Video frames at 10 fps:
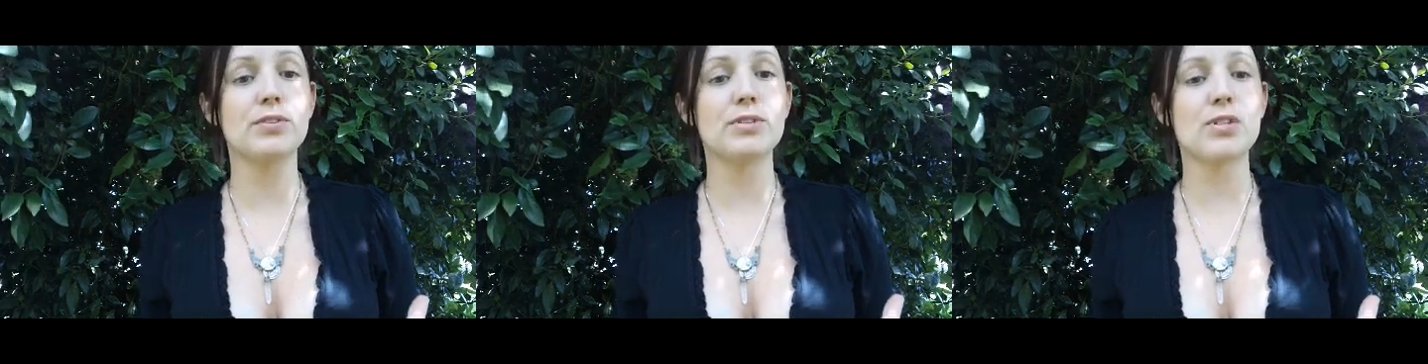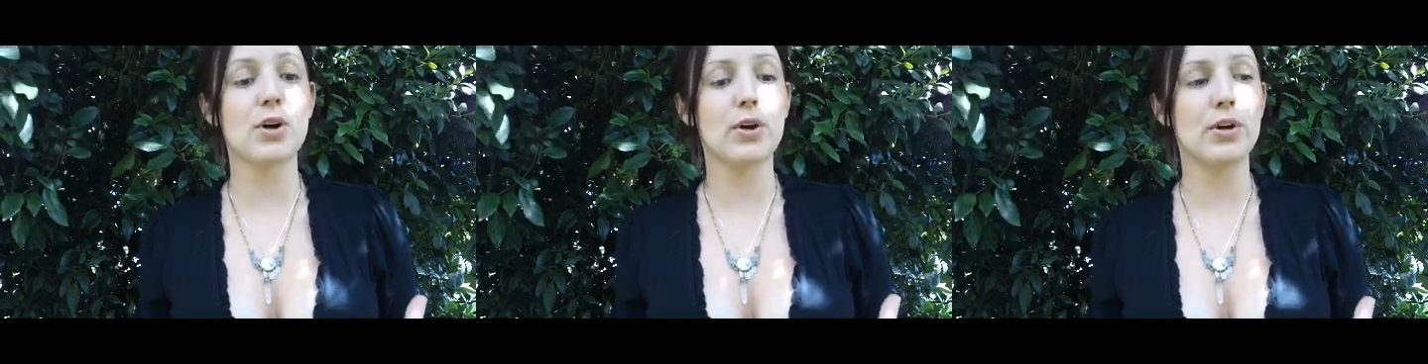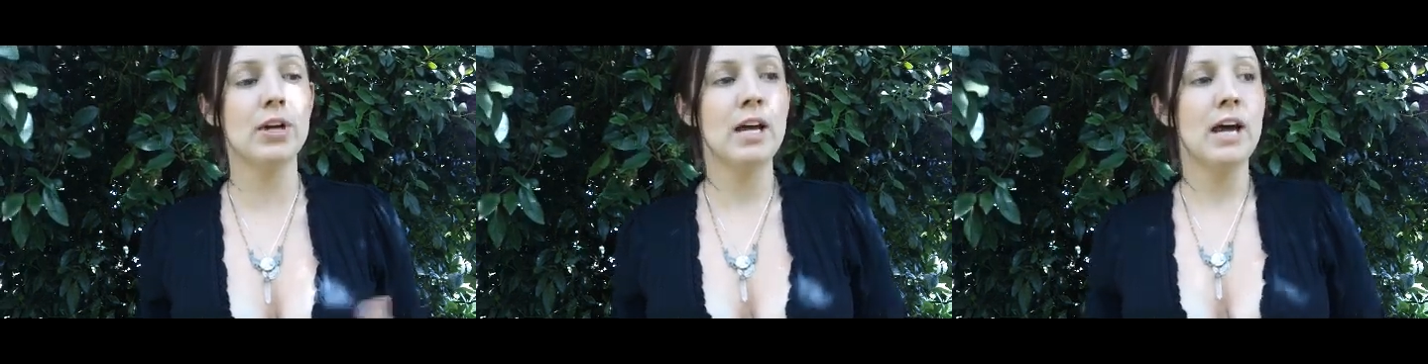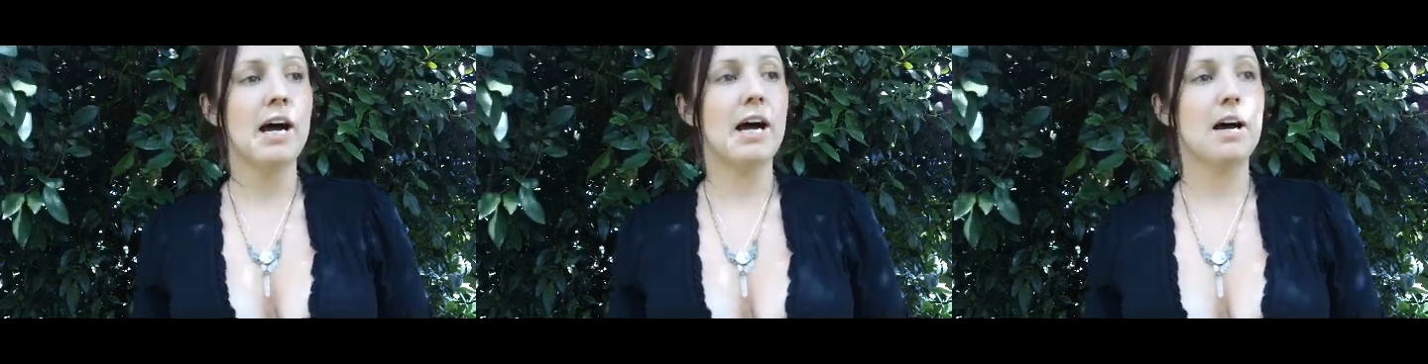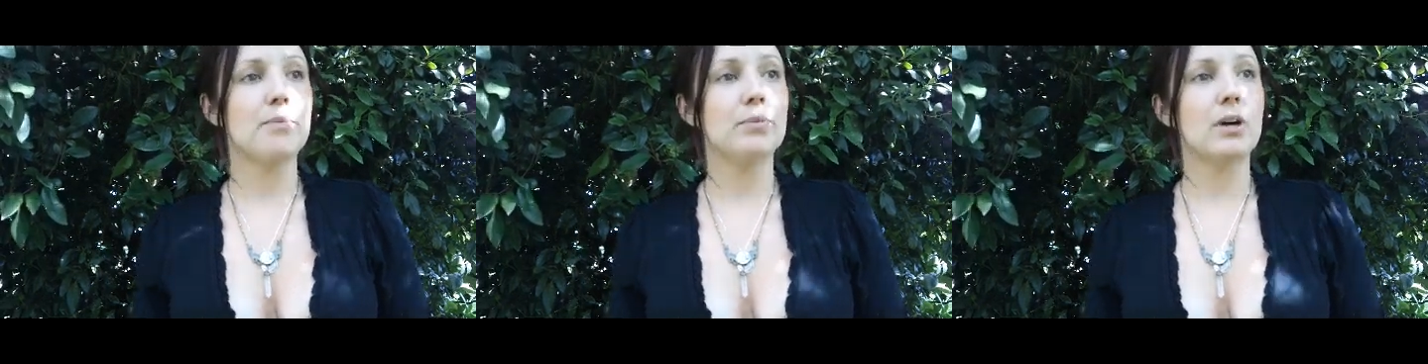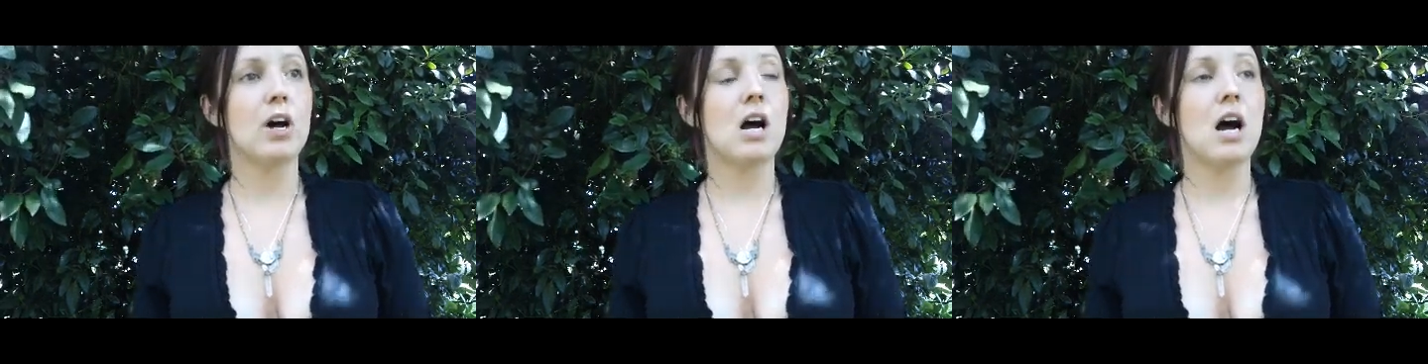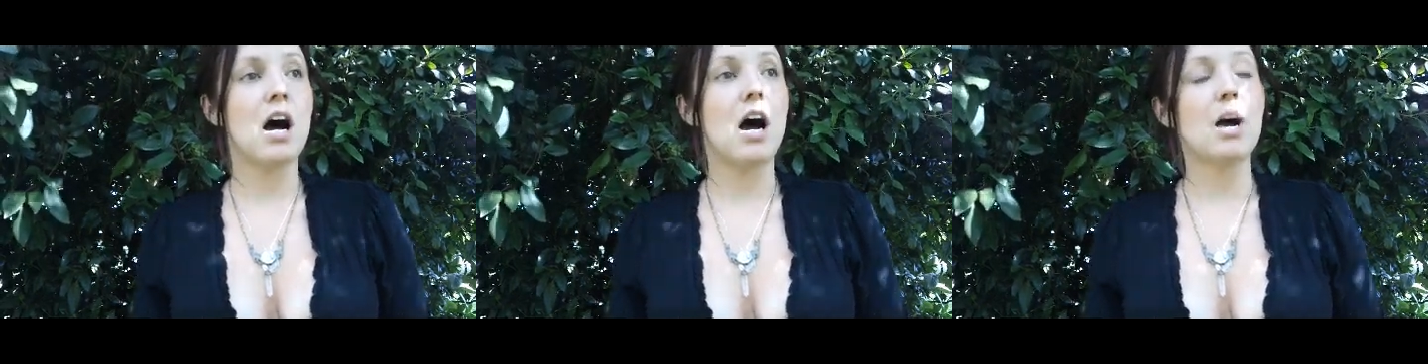So
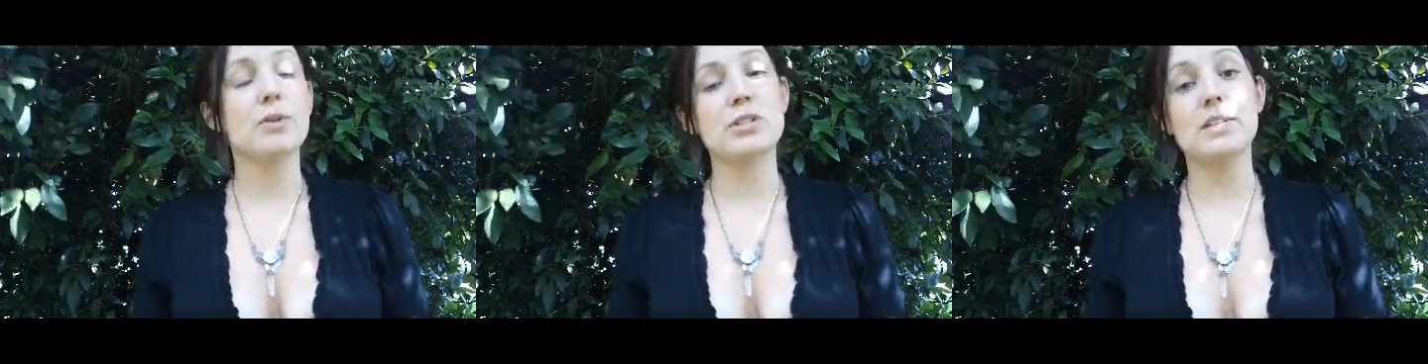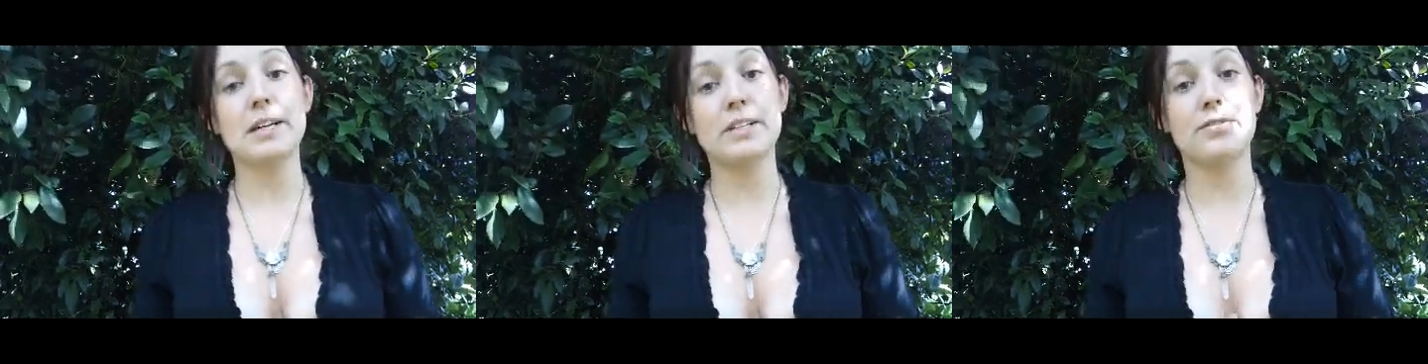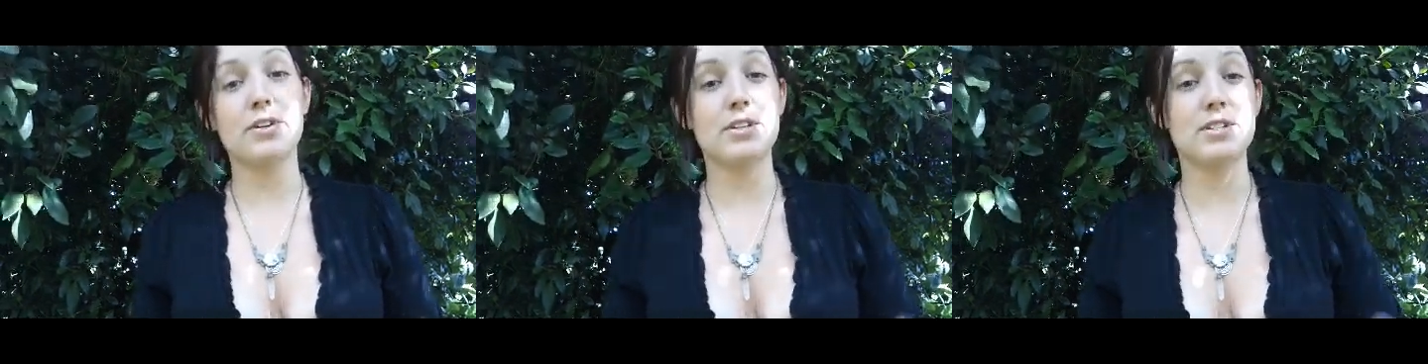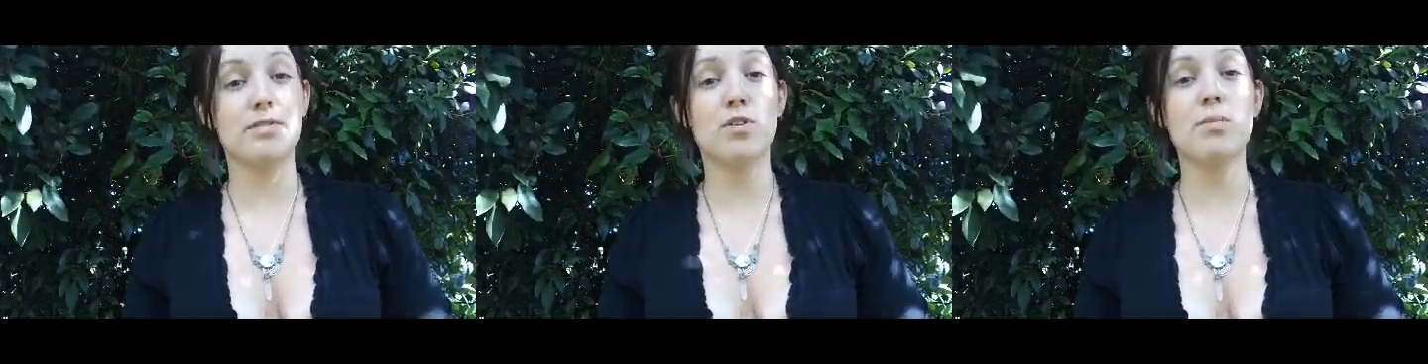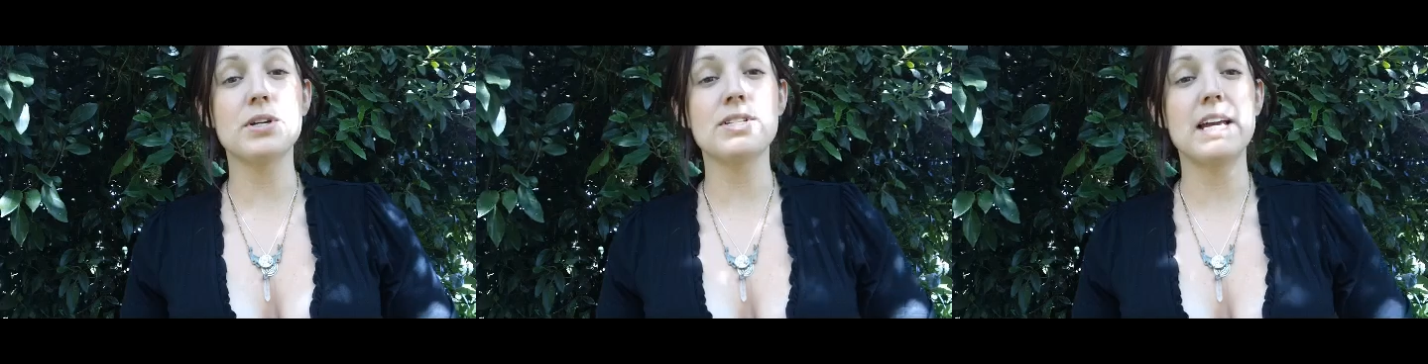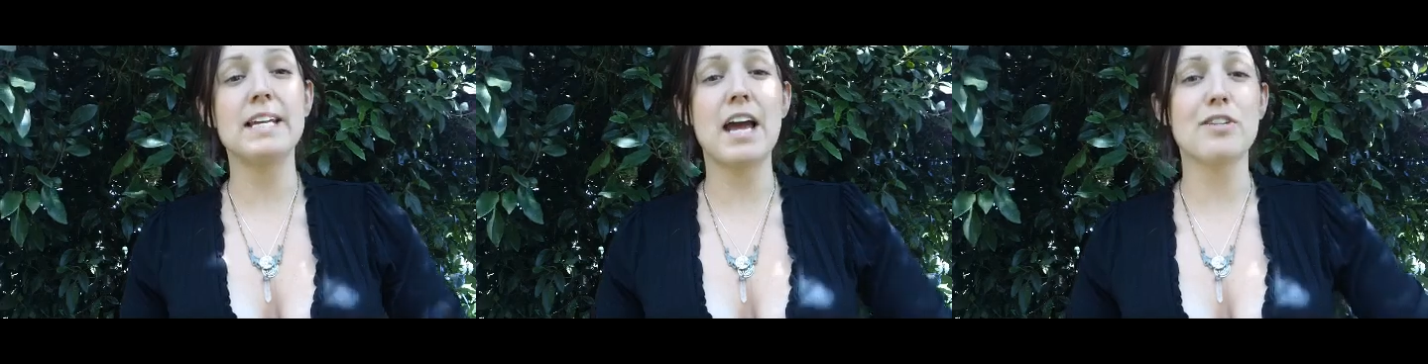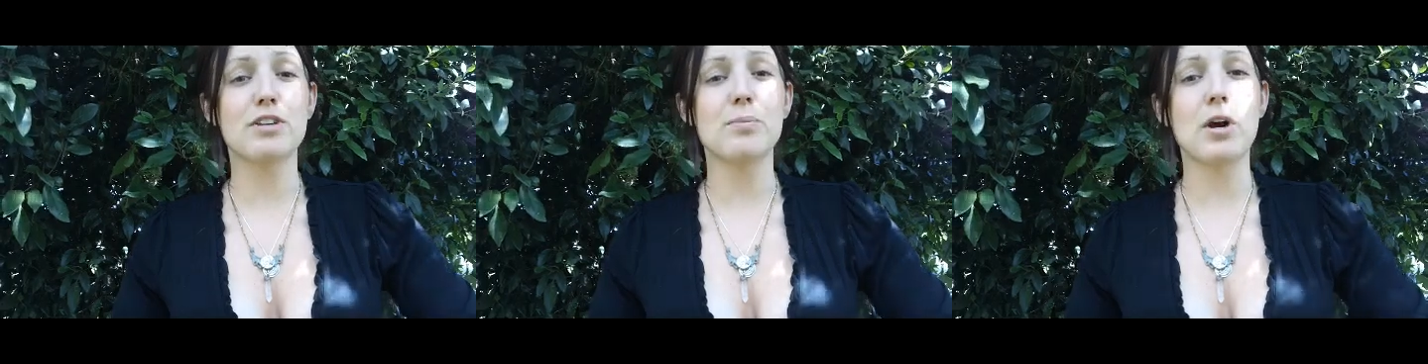I would just like to first and foremost say to
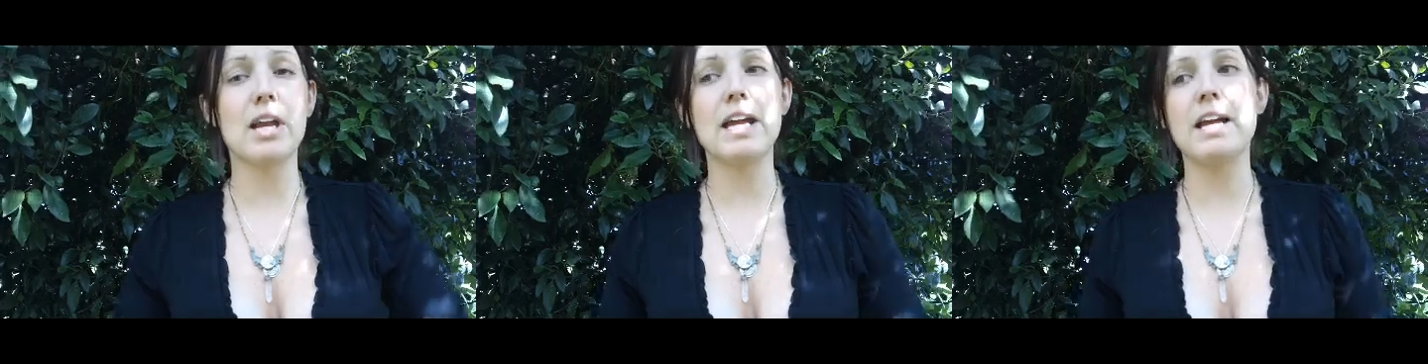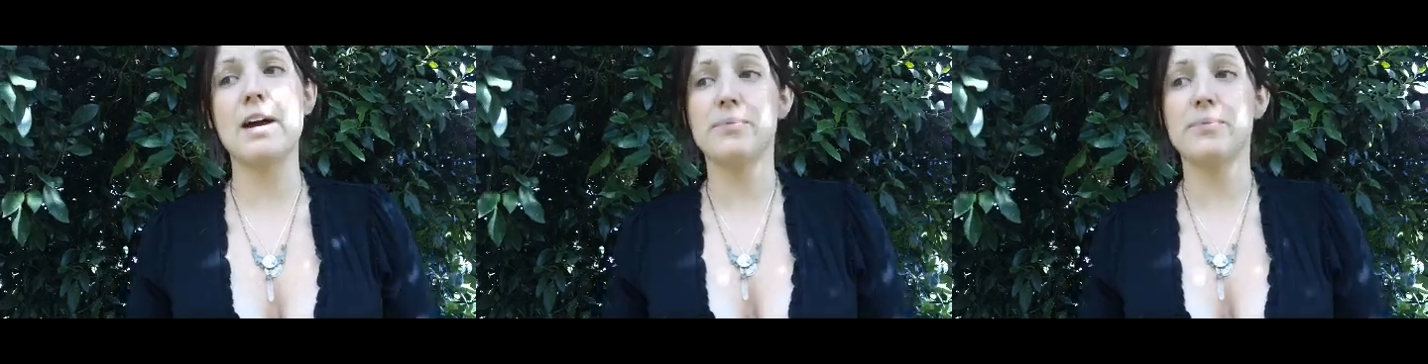everybody,